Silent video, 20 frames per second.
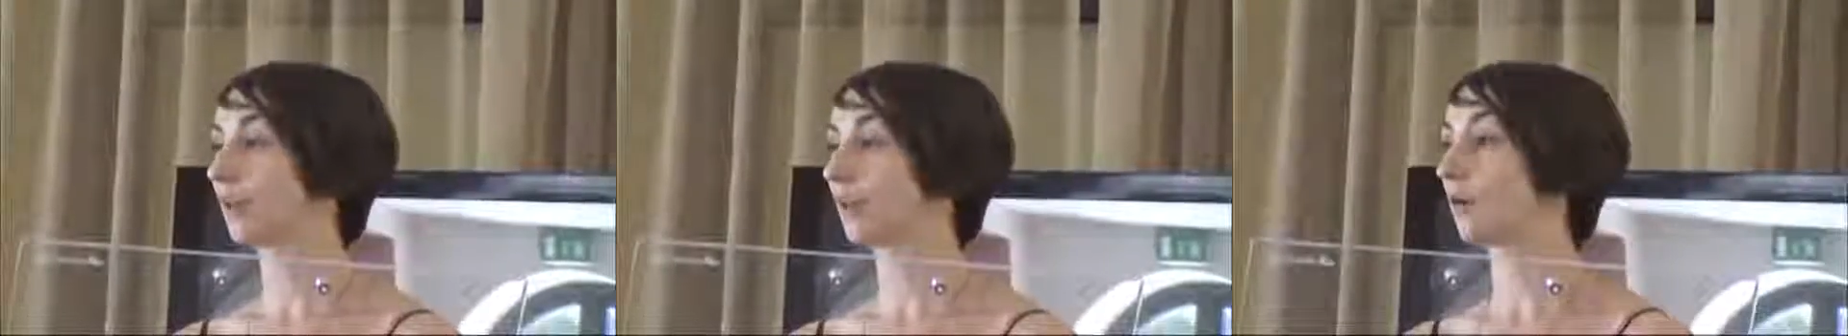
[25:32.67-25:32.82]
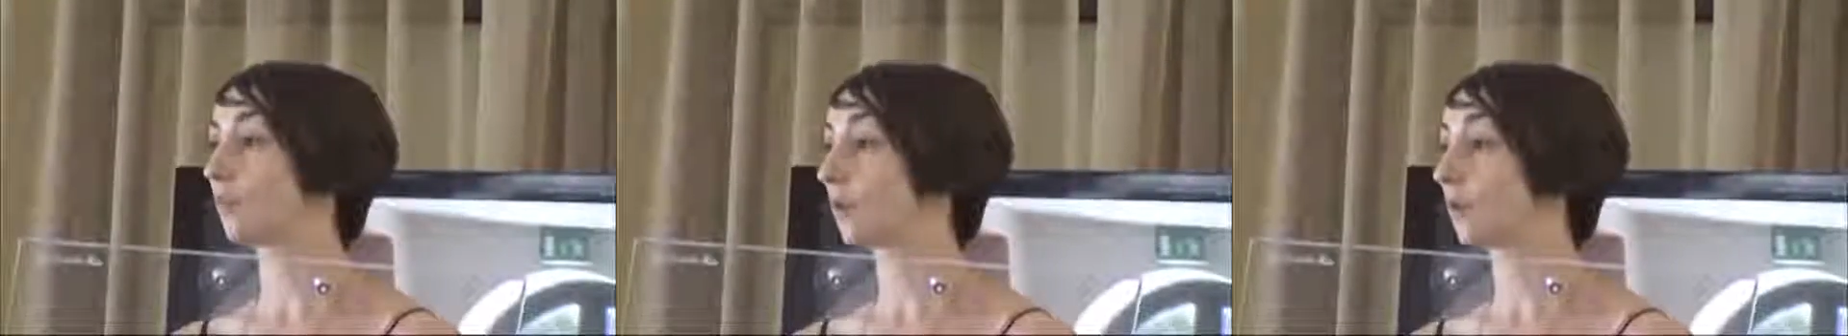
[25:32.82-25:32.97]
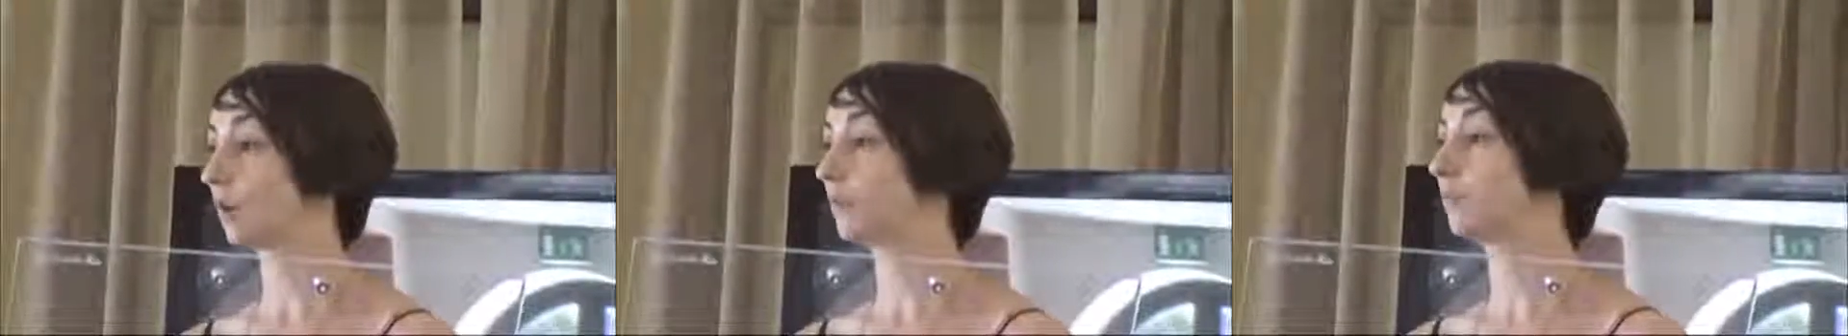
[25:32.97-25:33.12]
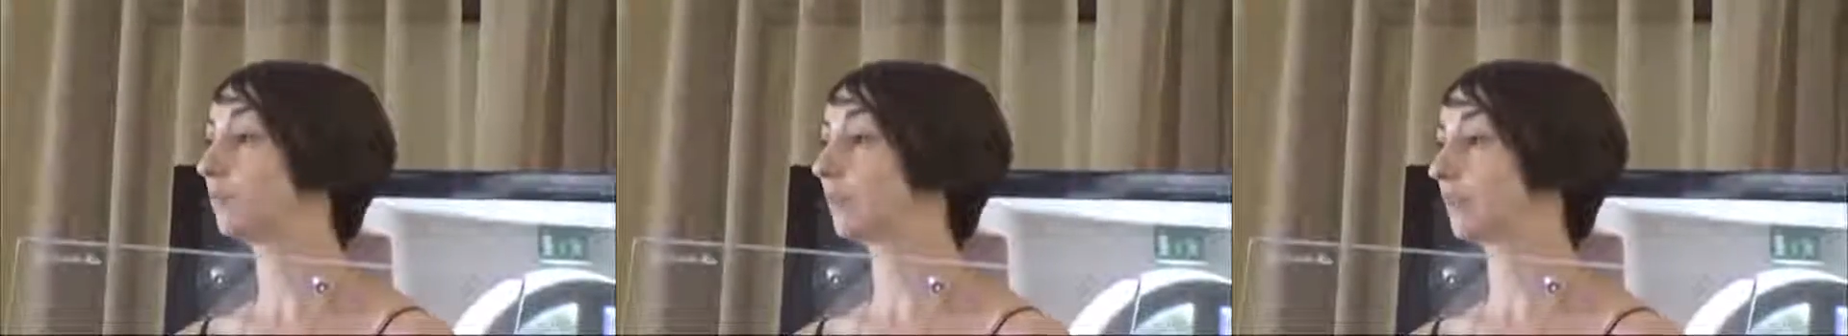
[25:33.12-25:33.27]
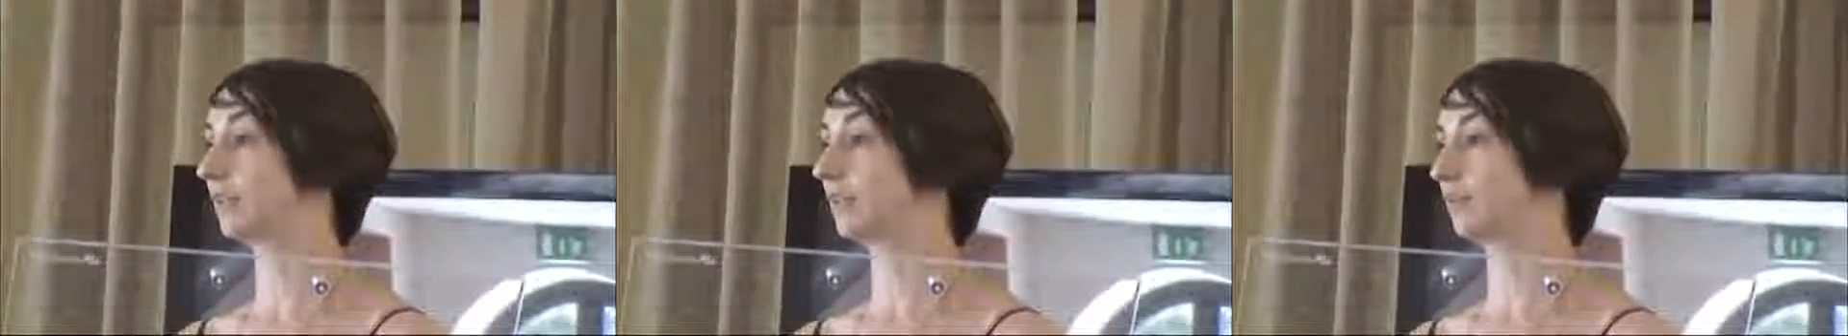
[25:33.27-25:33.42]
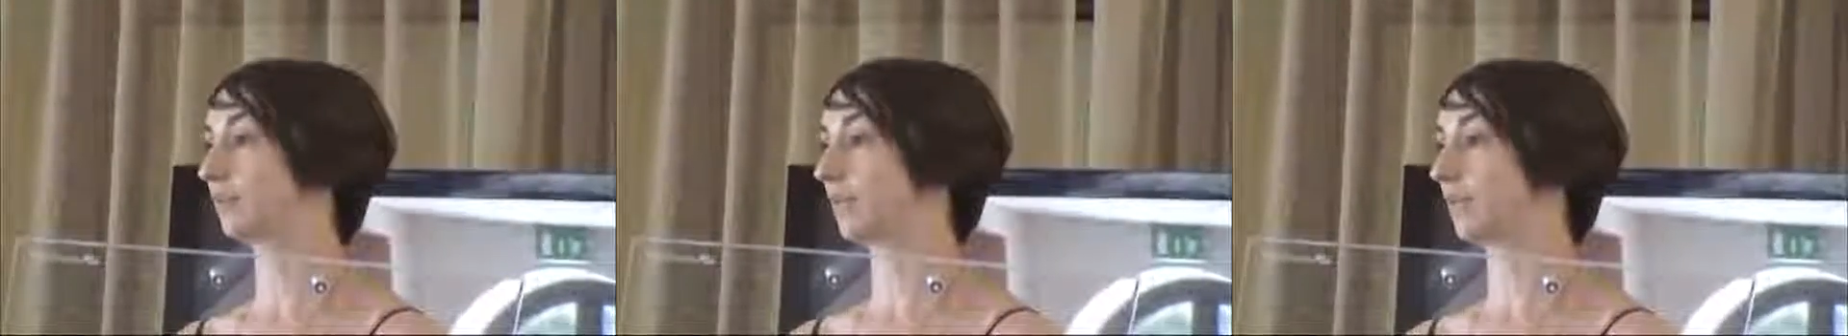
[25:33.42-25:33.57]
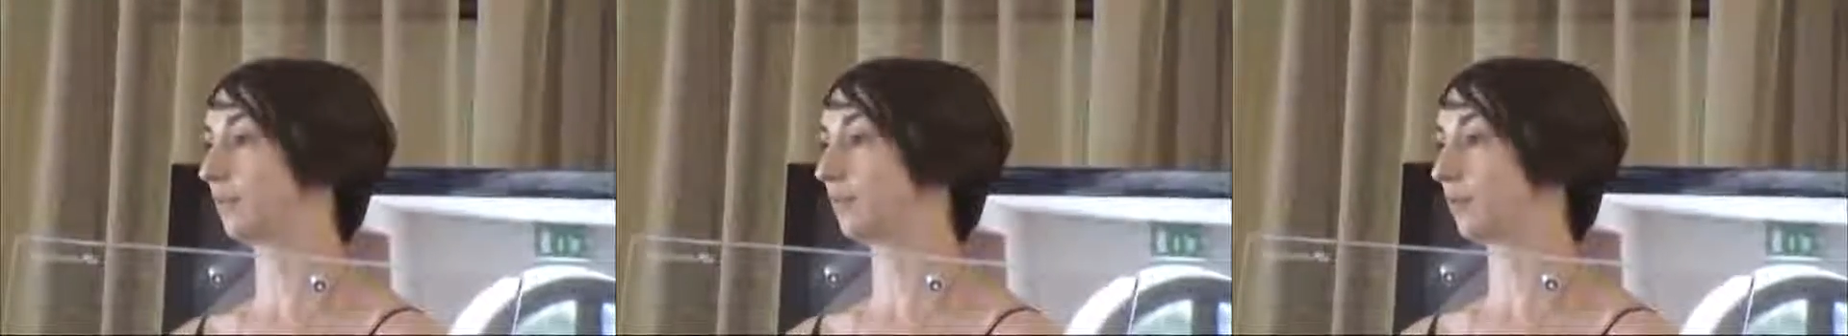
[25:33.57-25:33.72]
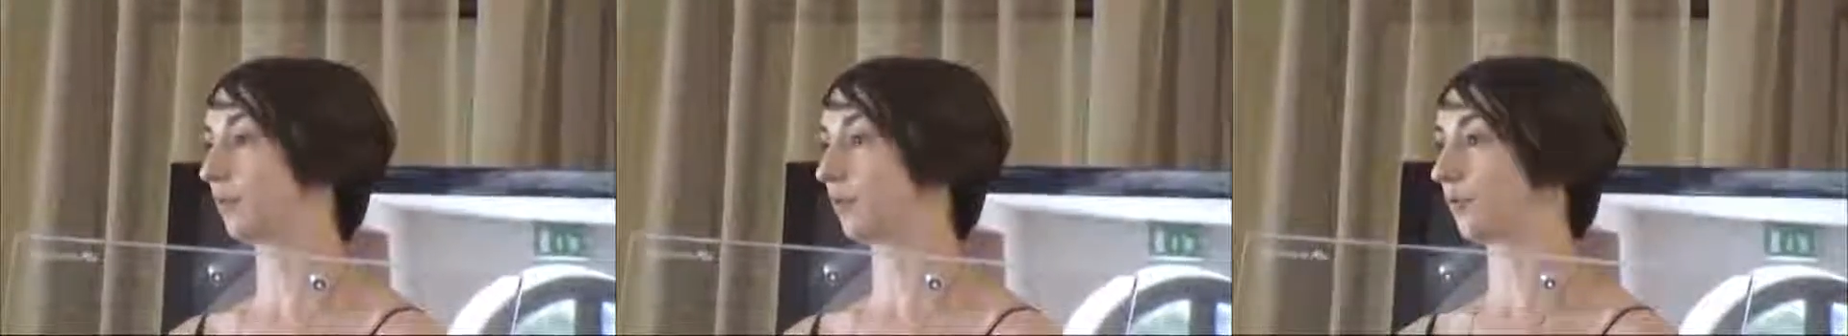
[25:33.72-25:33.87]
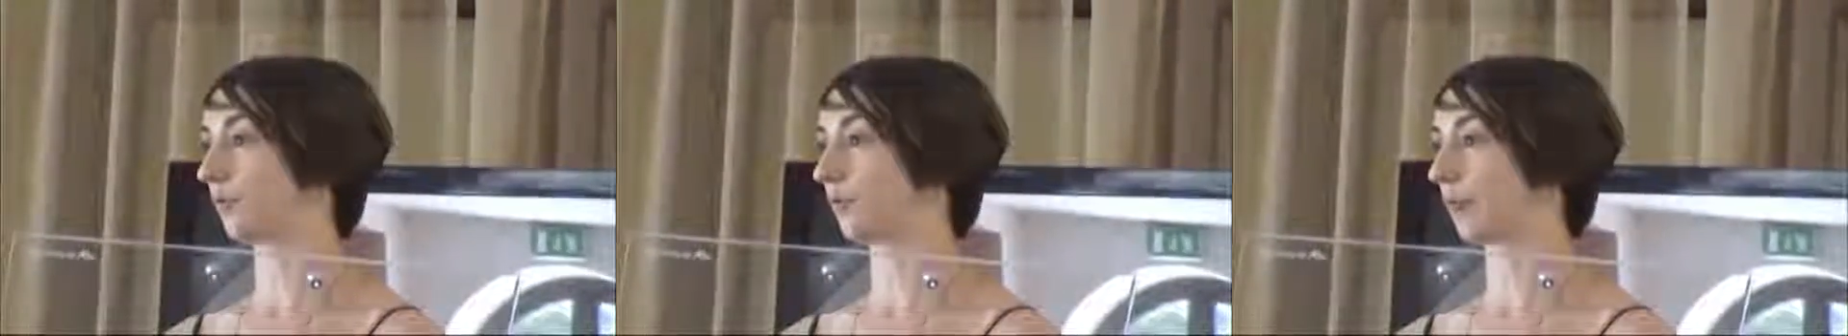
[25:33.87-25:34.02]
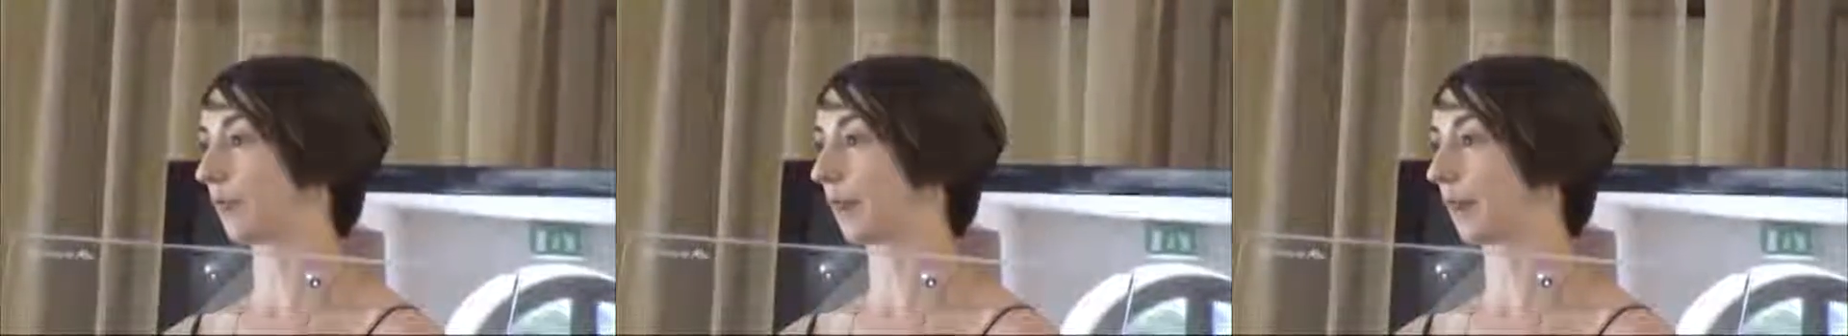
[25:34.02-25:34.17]
that 1 billion
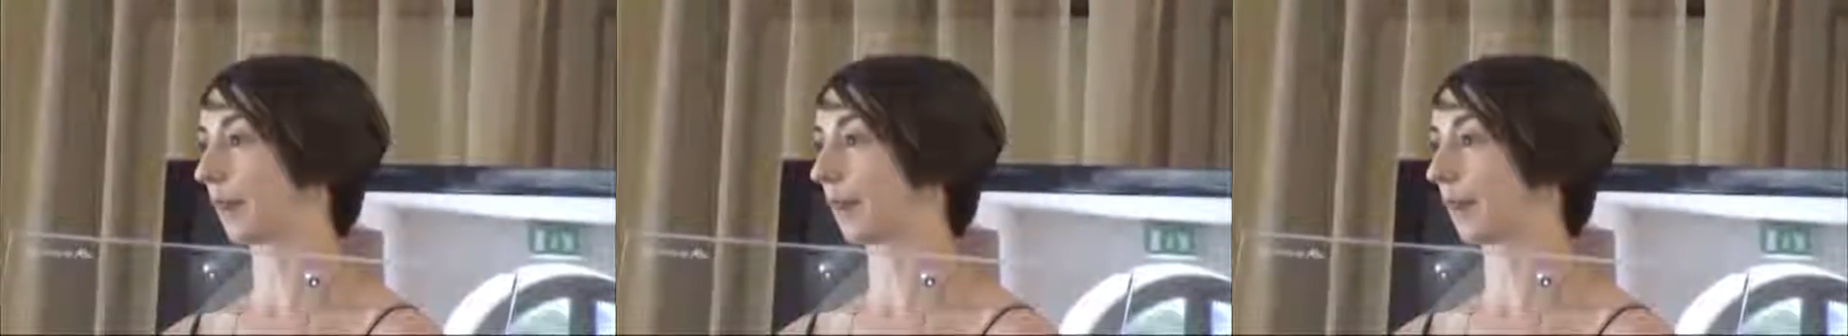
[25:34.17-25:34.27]
people.